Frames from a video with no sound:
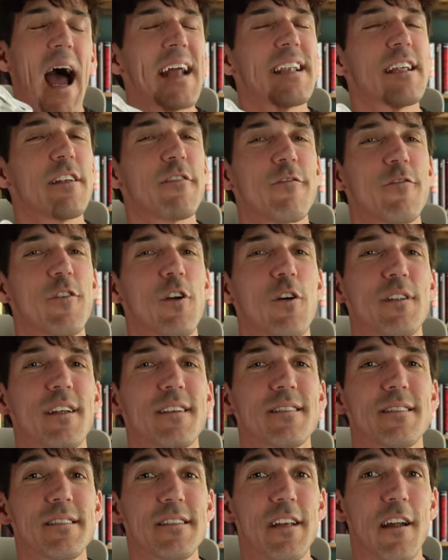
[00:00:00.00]
I didn't feel
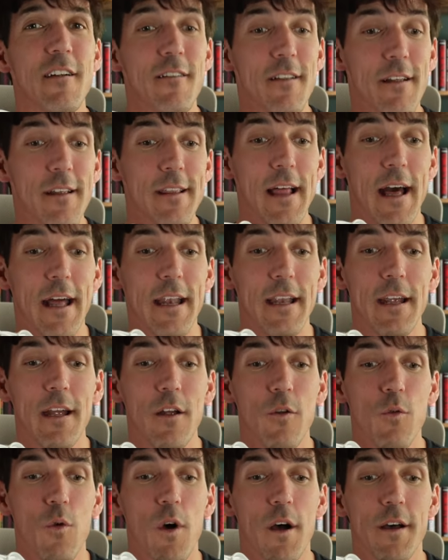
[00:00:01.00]
necessarily that
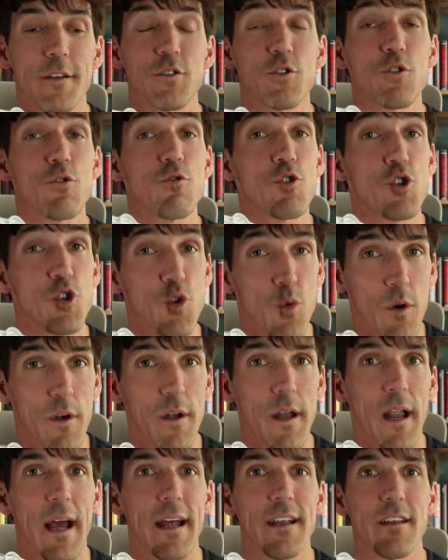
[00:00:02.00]
it was too
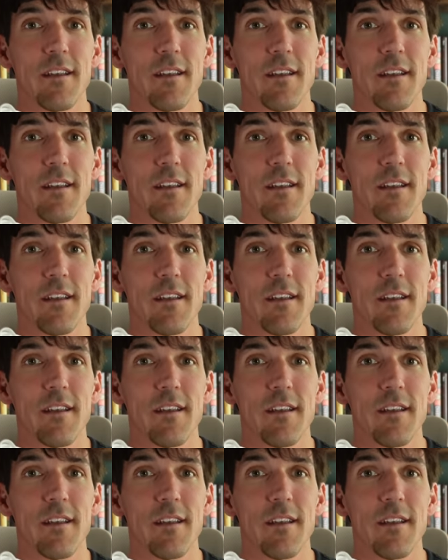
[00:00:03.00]
short. I